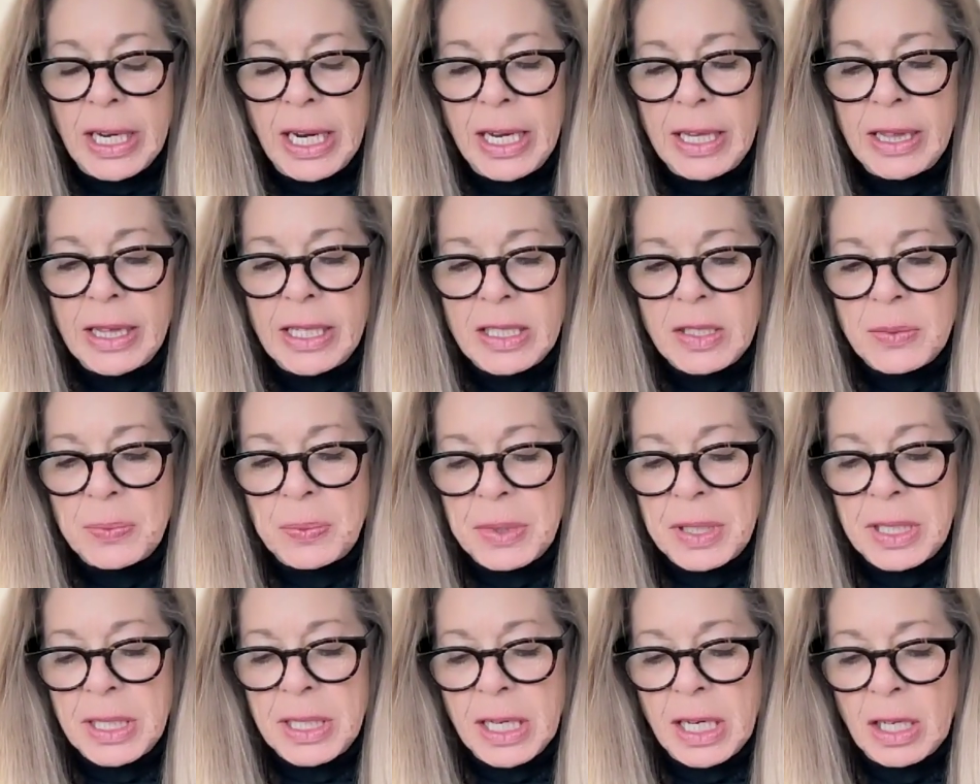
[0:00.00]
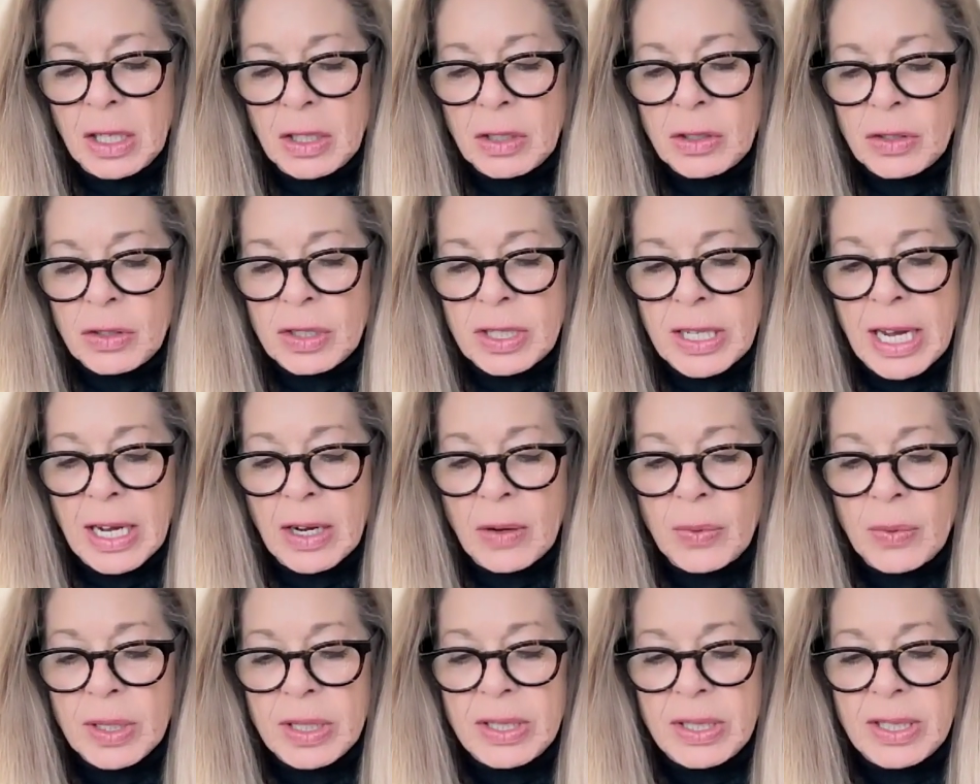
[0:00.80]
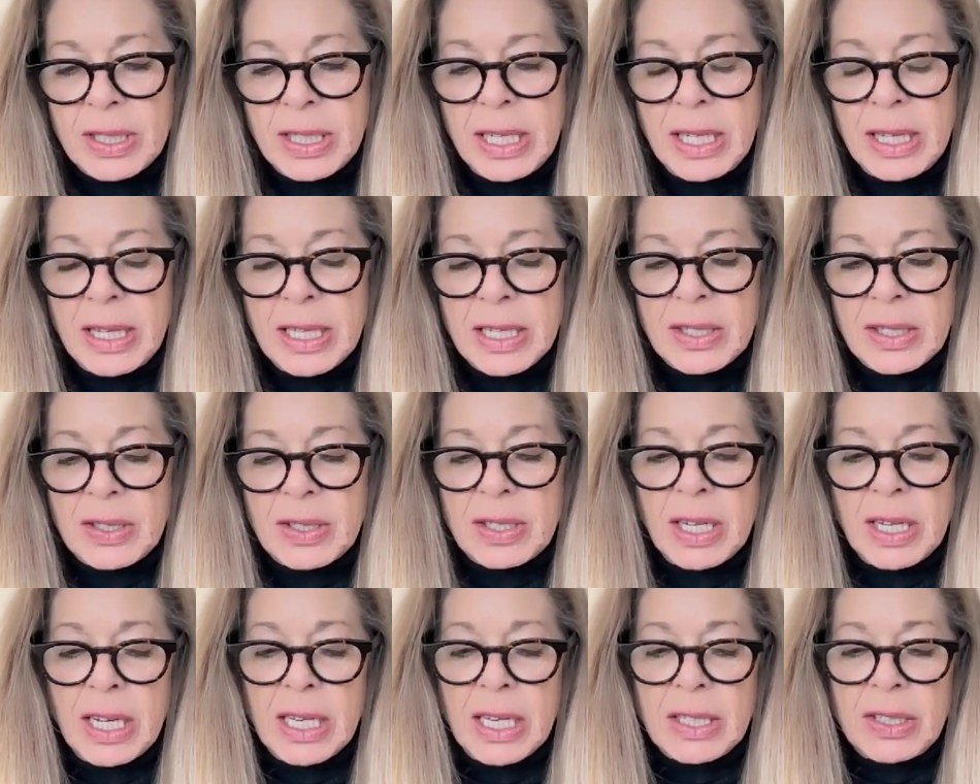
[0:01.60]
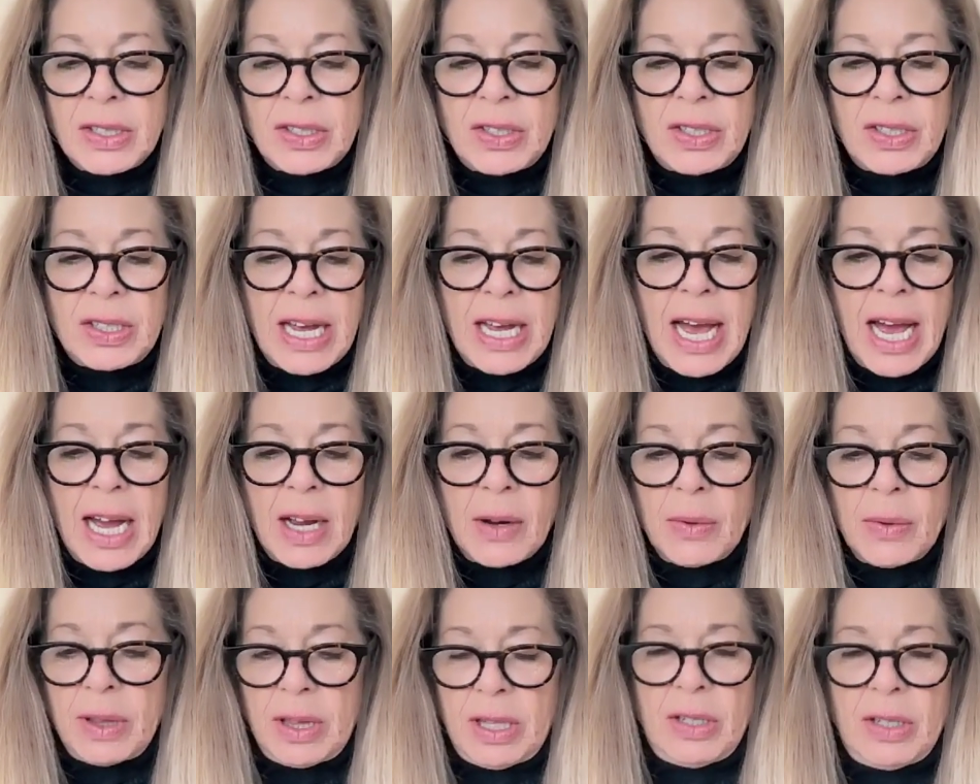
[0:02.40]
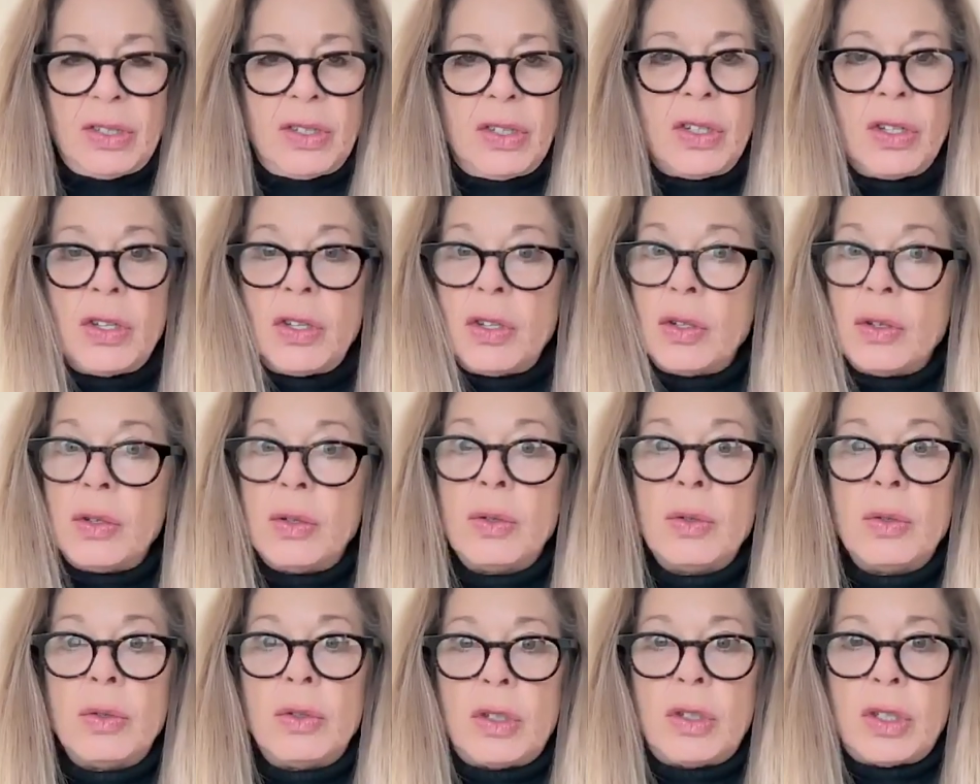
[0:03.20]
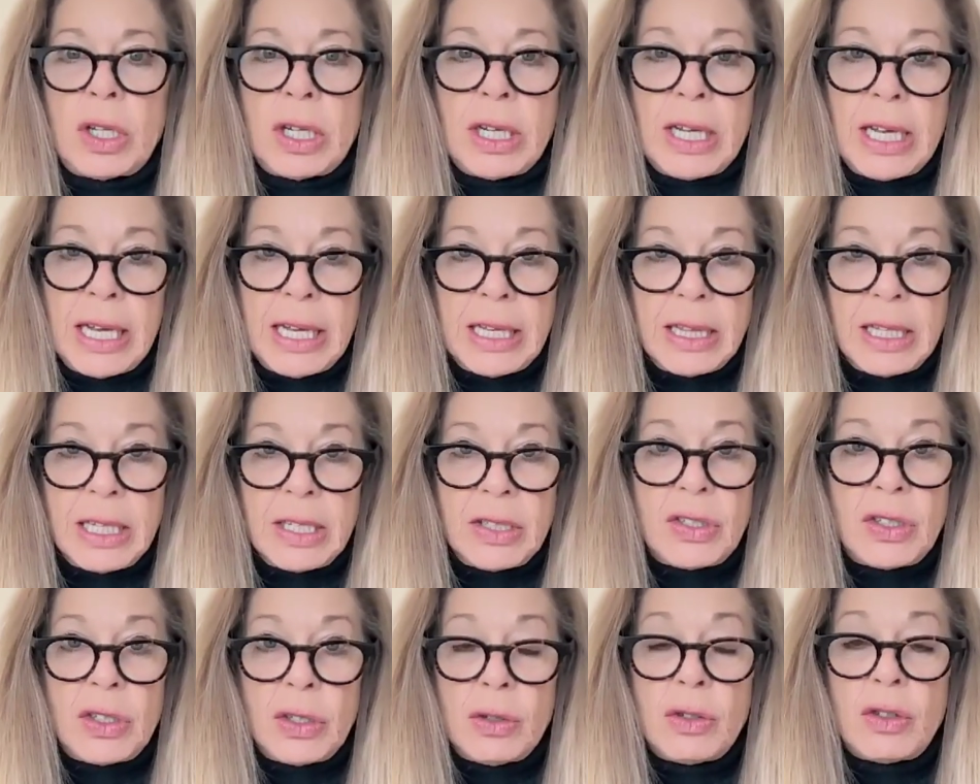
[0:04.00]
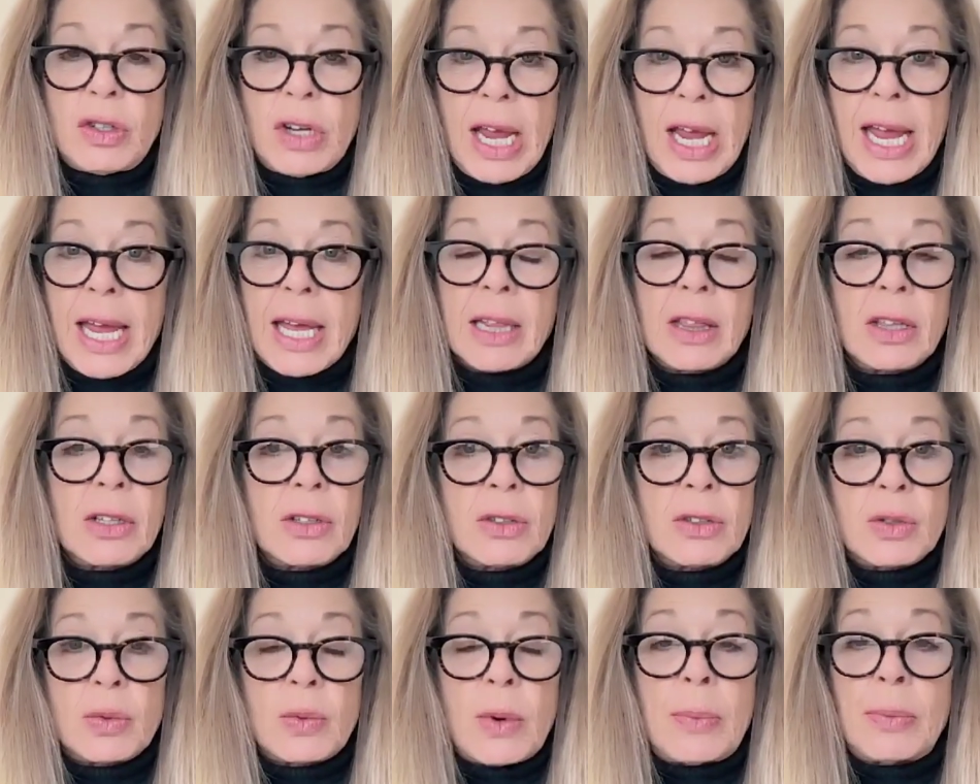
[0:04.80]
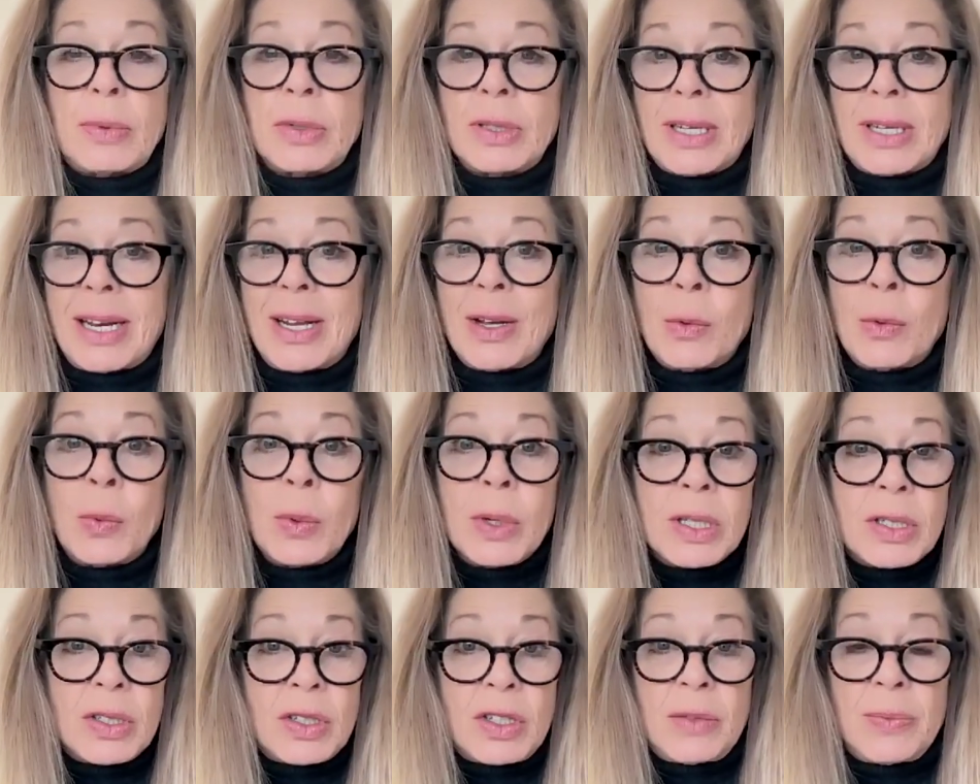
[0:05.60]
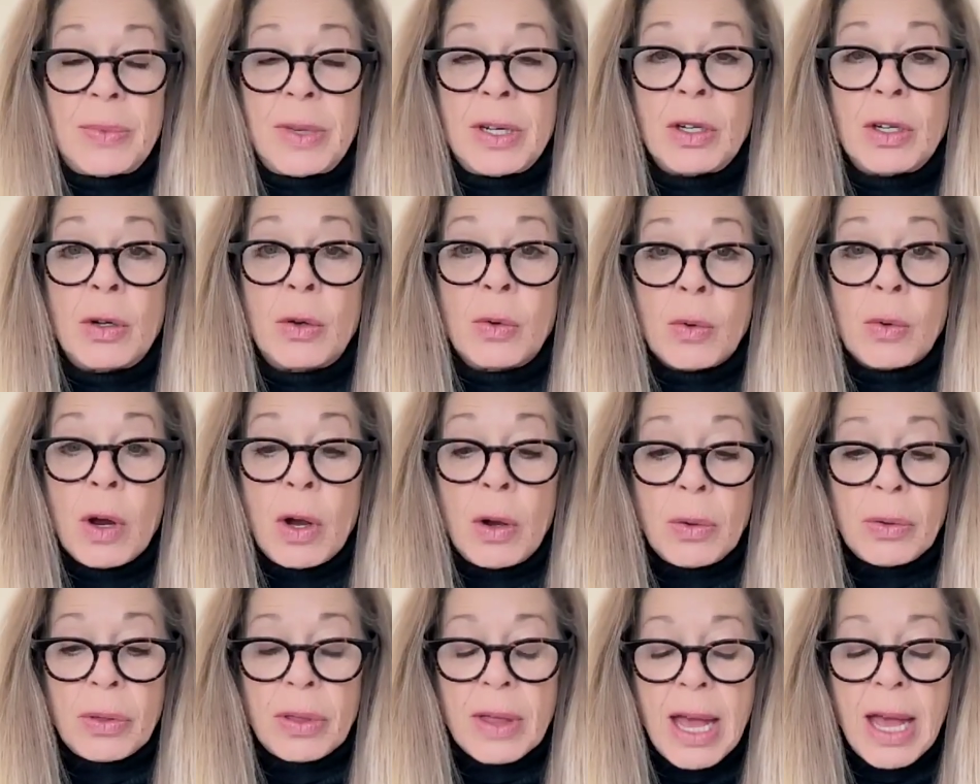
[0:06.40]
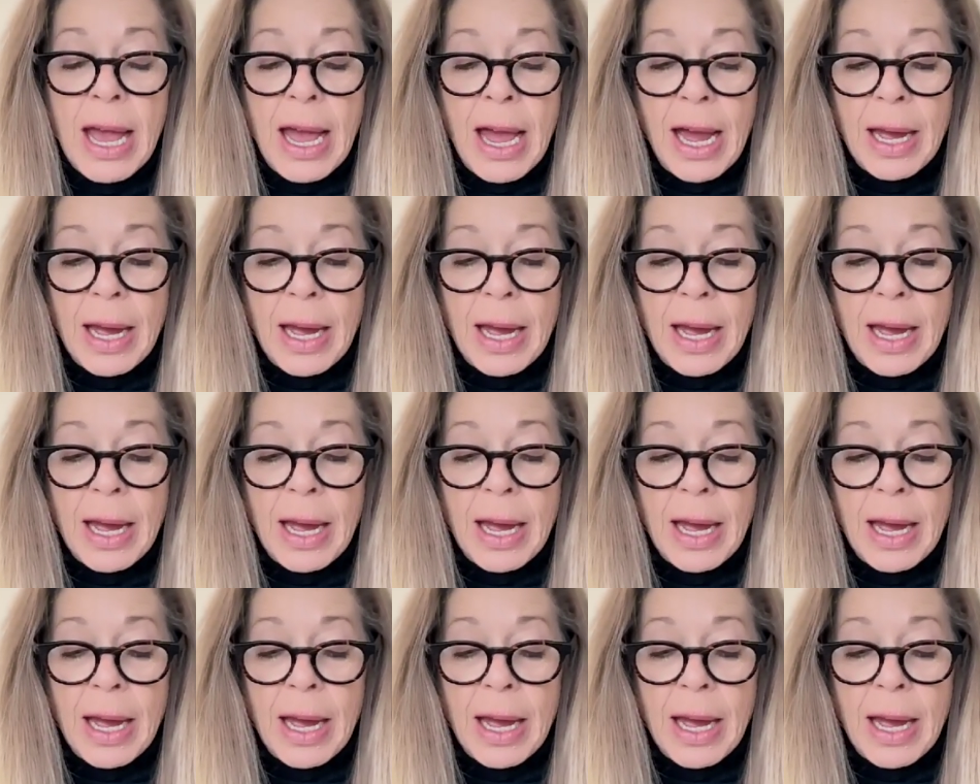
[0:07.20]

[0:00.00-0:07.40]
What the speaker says: In this particular deck, we see this stag with this huge, these huge antlers representing wisdom and growth.